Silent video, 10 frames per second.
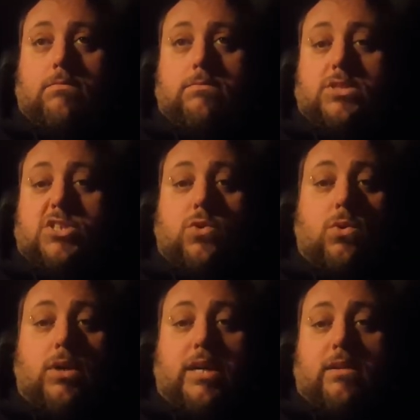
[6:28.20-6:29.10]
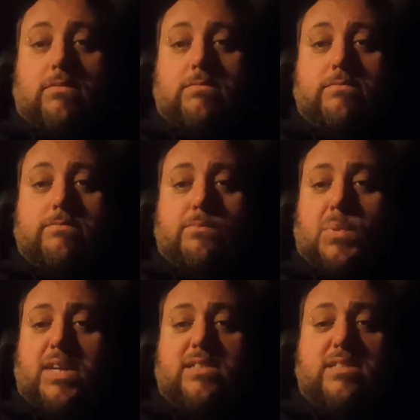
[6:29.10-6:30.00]
Detroit,
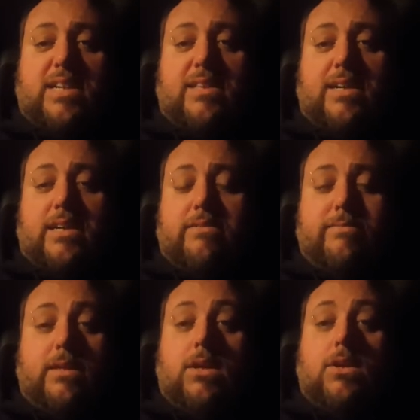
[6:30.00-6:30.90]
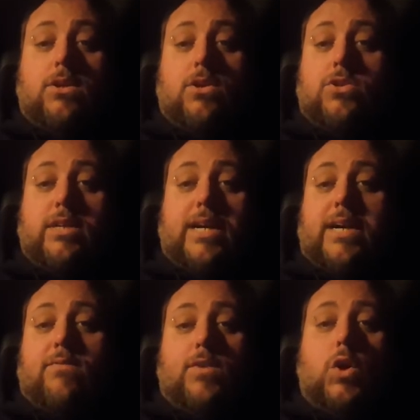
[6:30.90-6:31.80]
places like that, you should have
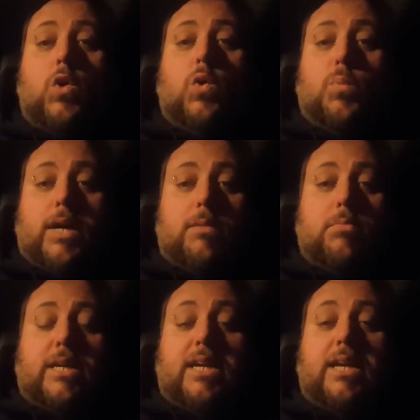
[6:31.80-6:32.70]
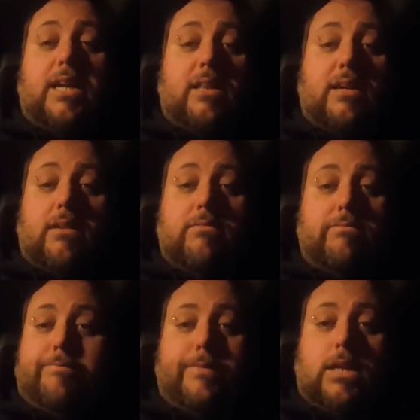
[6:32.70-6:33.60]
no problem getting anything
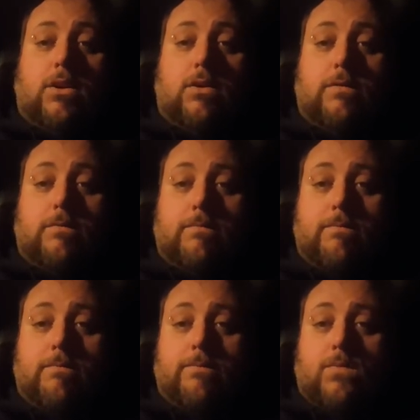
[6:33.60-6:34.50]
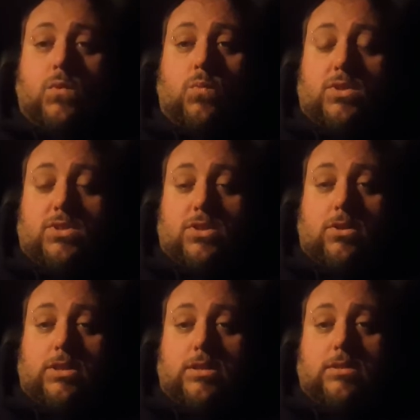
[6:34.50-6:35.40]
at all with the
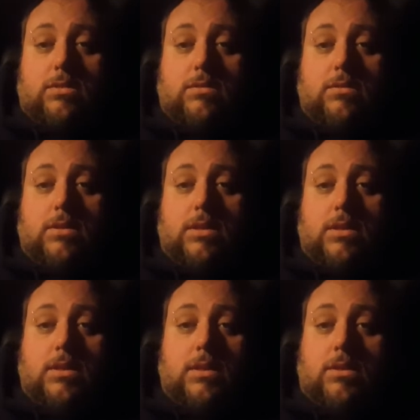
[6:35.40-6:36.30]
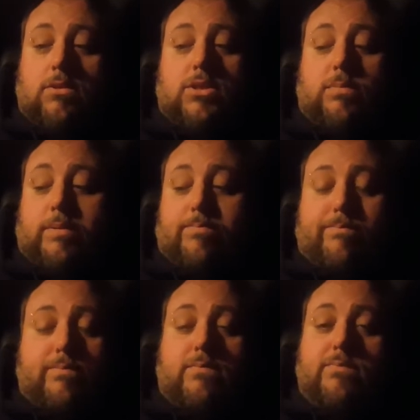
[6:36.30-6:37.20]
surges. You should be
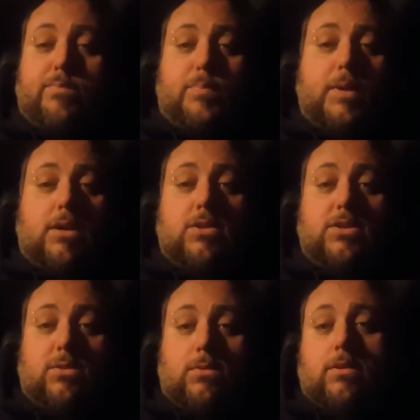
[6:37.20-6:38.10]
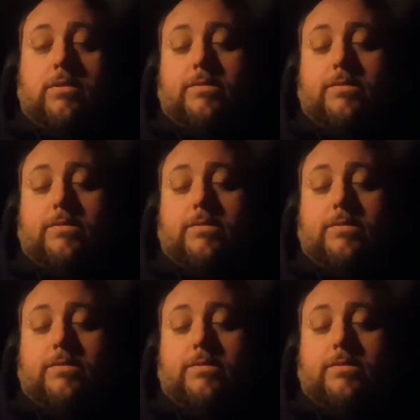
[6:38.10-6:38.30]
balls to the wall.